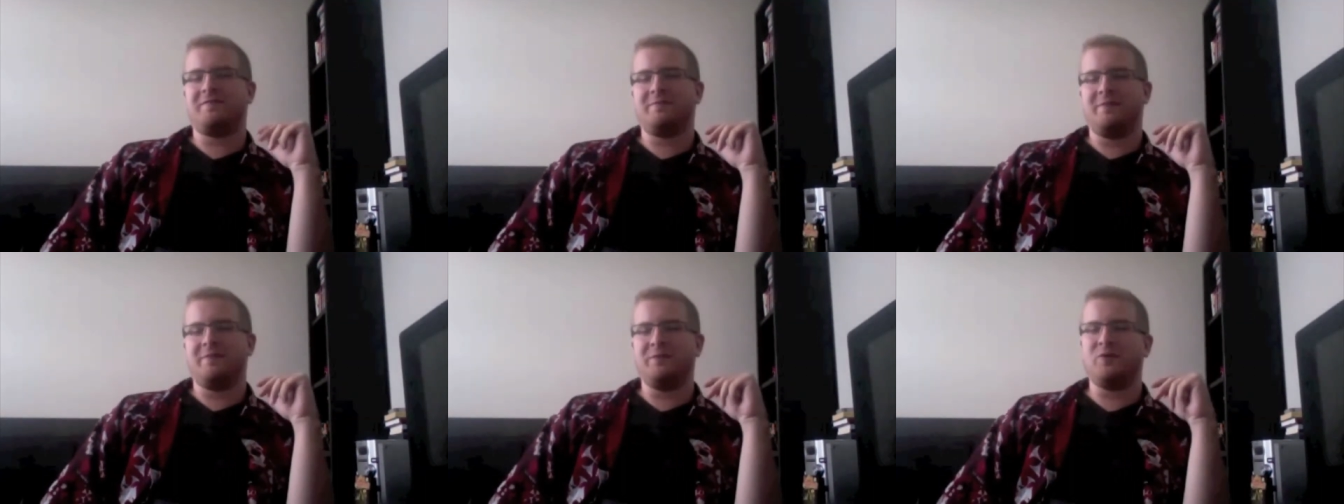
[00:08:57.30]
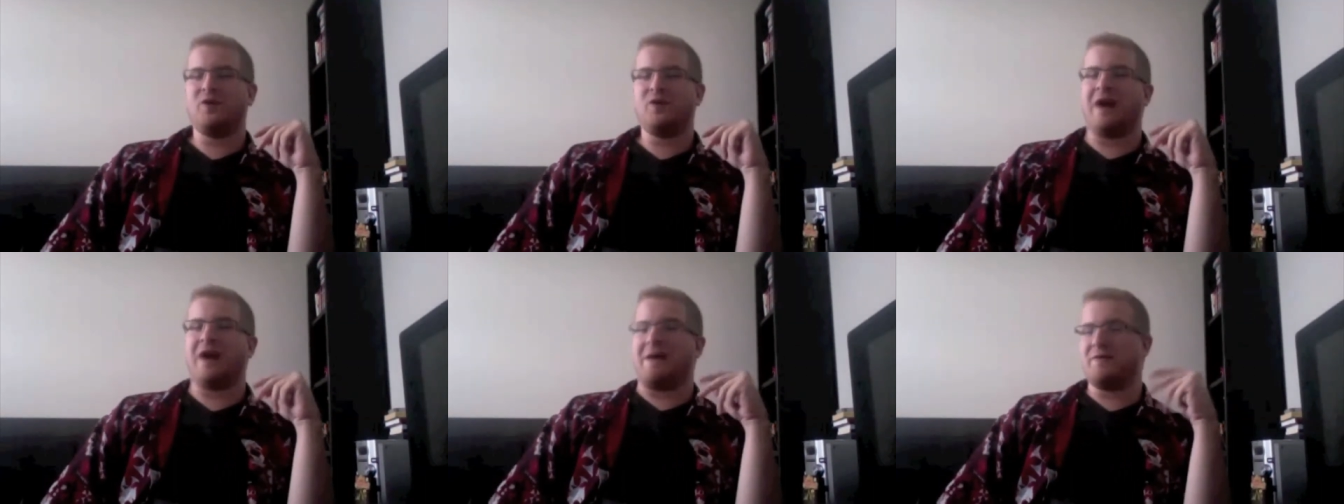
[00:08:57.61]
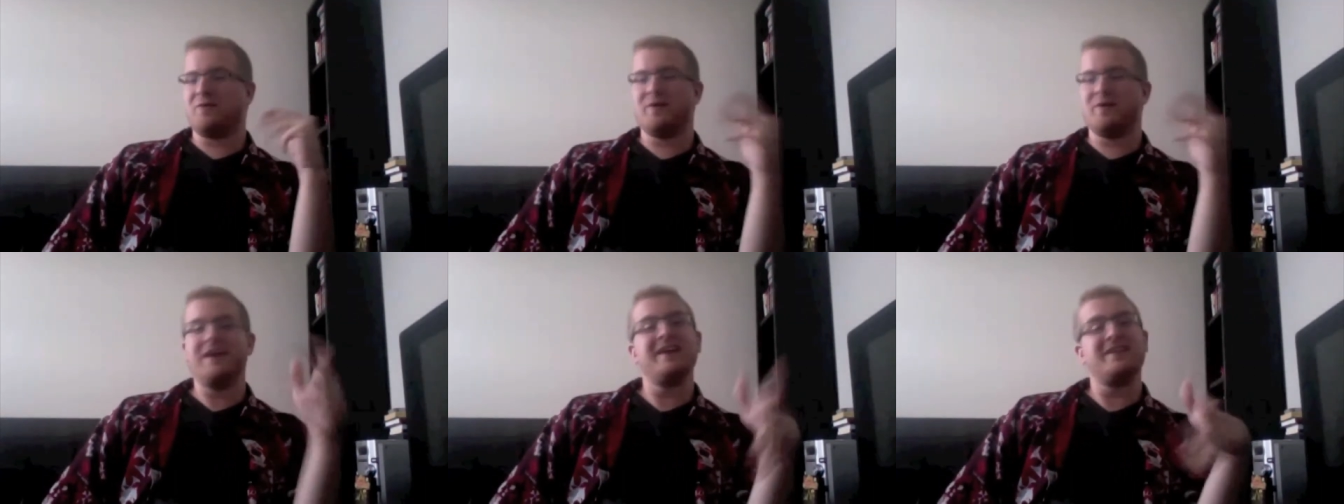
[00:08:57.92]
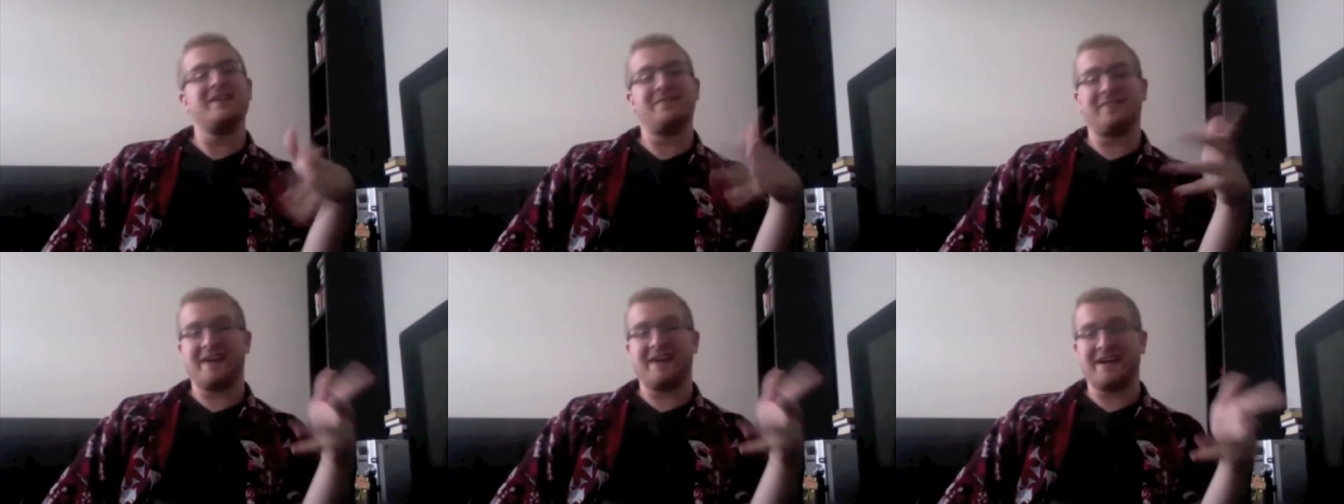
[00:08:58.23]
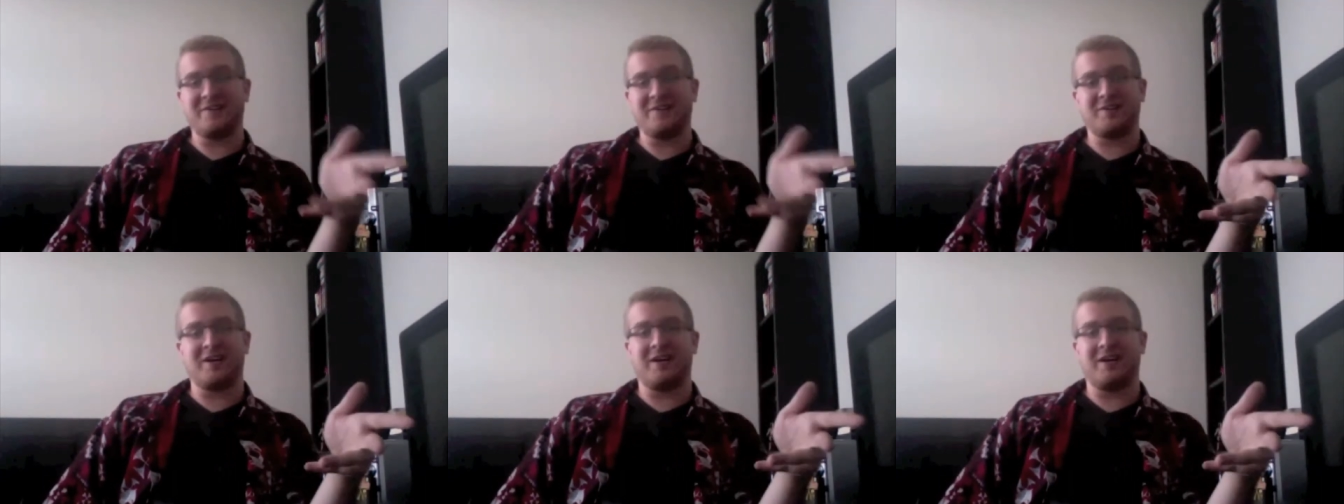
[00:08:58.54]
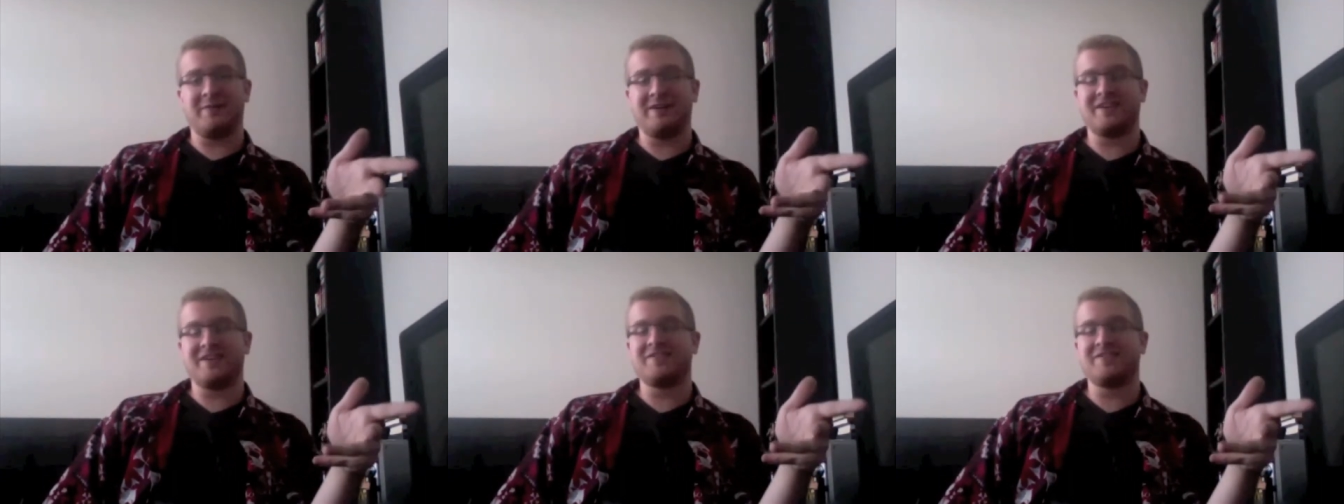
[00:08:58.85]
people who have been reading the Flash
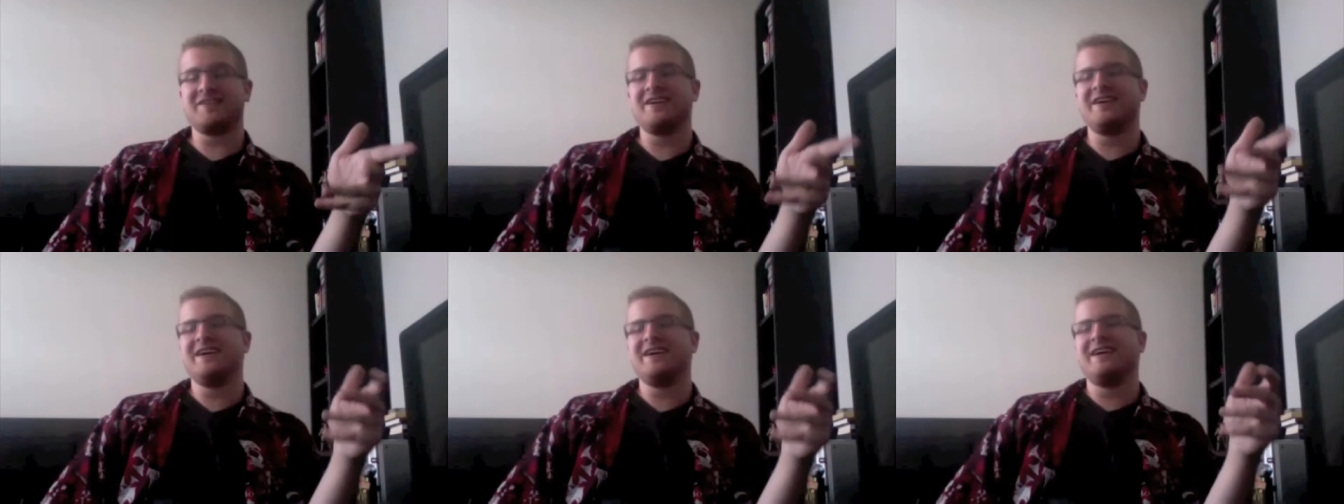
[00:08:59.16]
comics,